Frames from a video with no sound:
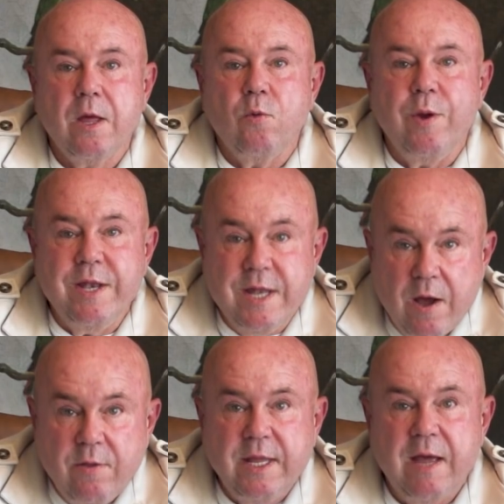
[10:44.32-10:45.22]
We
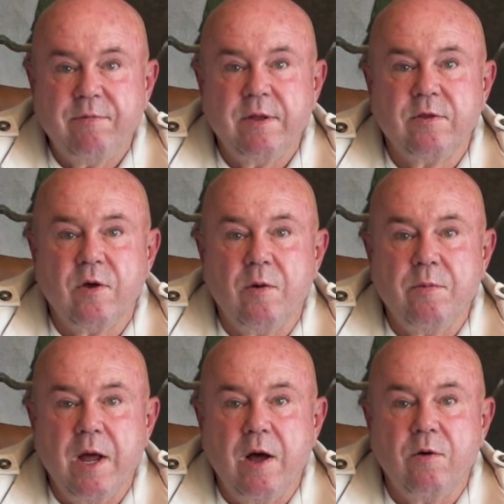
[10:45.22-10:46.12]
don't have the time
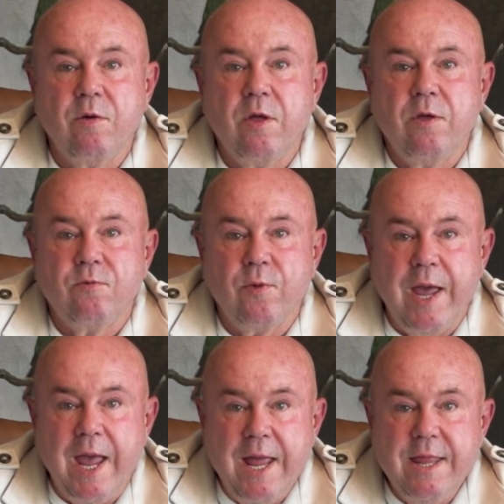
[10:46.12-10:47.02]
now for
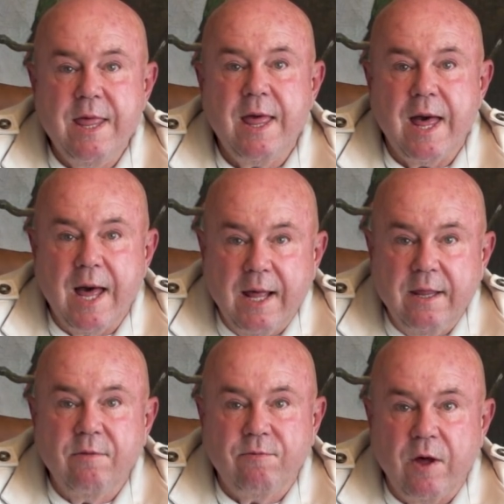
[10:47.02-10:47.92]
any
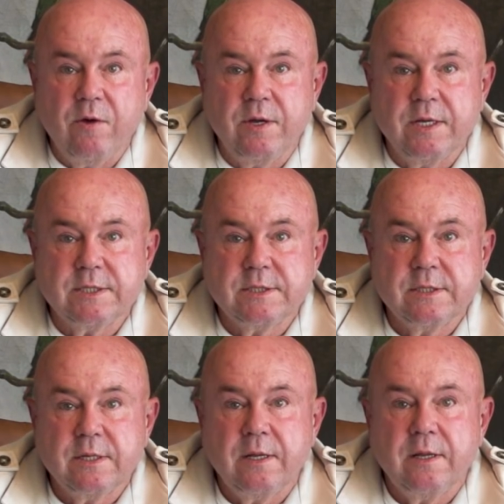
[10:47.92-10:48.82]
other focus
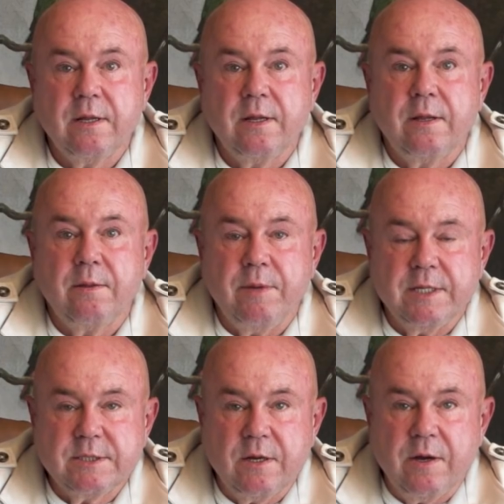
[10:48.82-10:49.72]

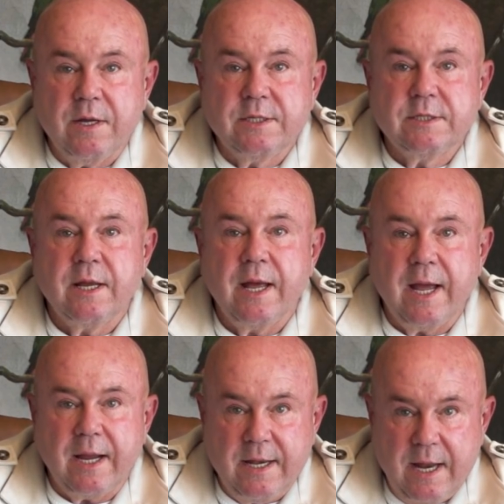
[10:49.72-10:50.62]
besides
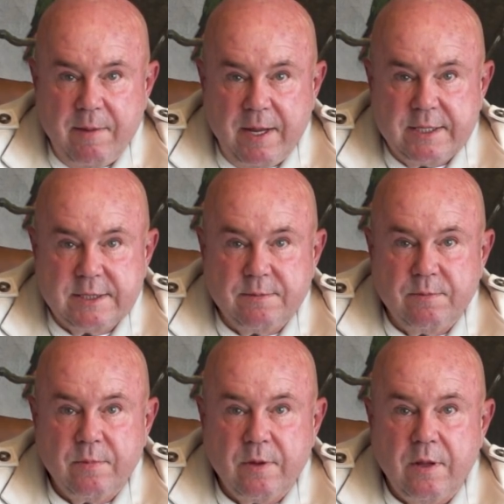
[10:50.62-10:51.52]
academics.
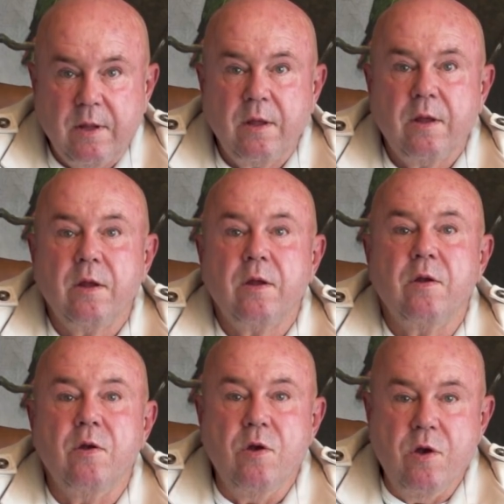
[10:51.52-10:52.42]

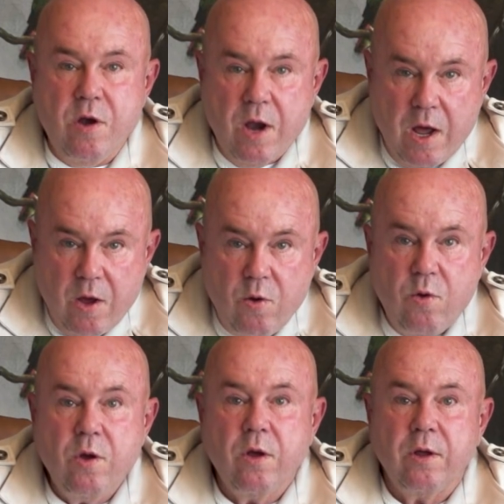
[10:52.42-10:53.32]
No
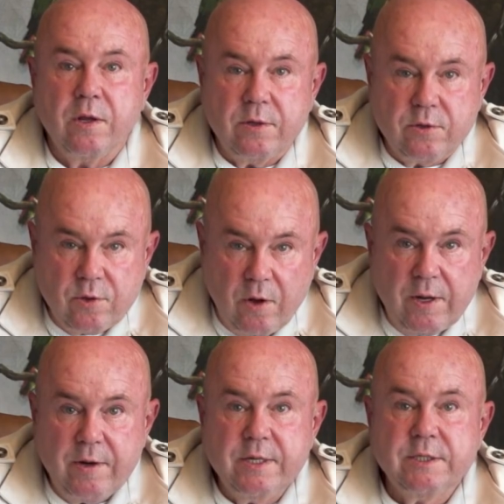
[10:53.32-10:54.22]

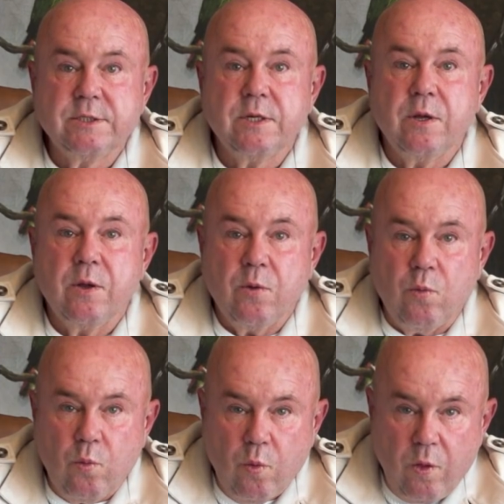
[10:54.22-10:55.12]
tolerance
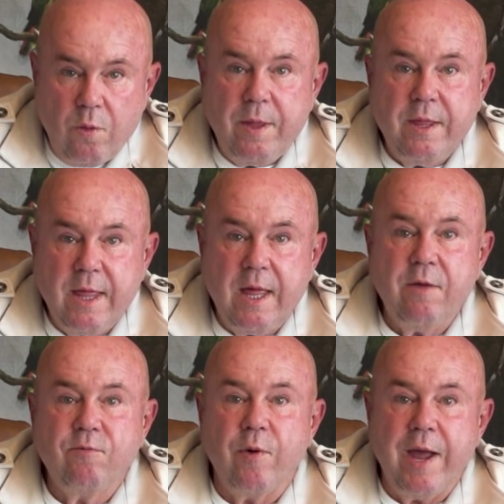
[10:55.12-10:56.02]
will be there
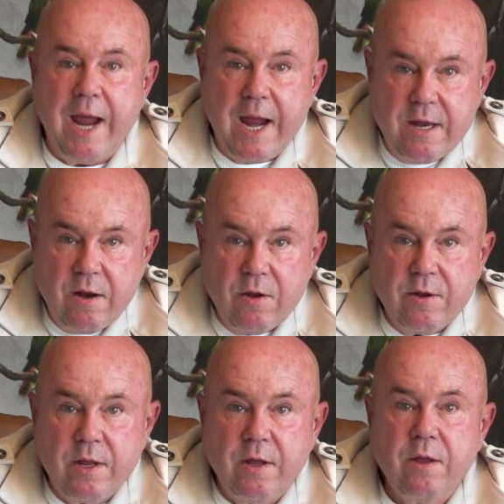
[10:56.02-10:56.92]
for any
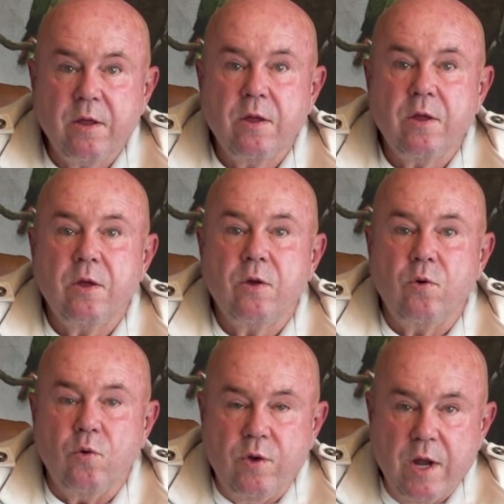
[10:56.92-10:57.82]
learner
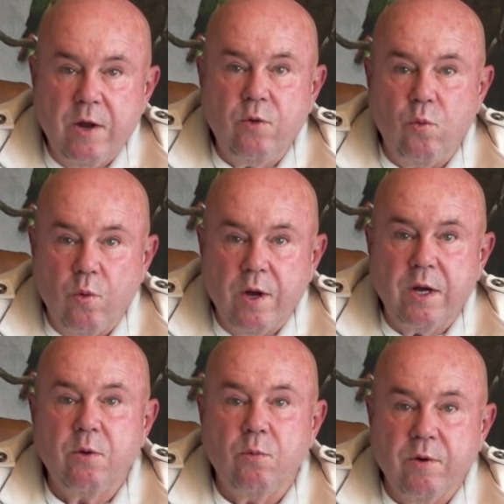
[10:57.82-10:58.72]
who don't work
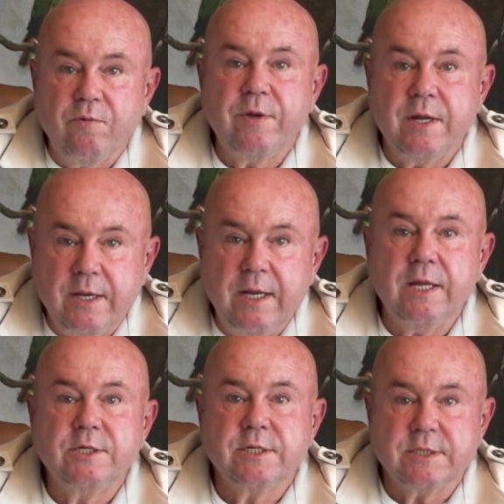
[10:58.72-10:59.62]
with the
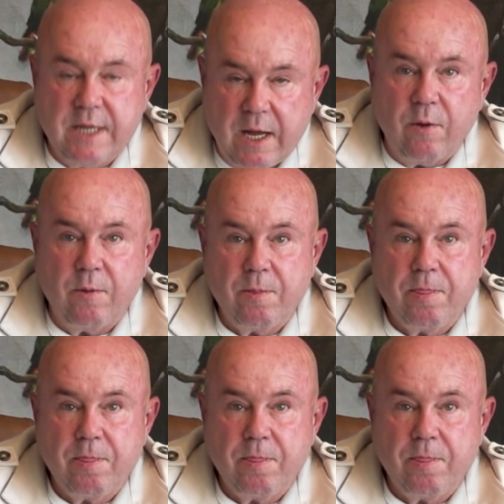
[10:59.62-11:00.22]
teachers now.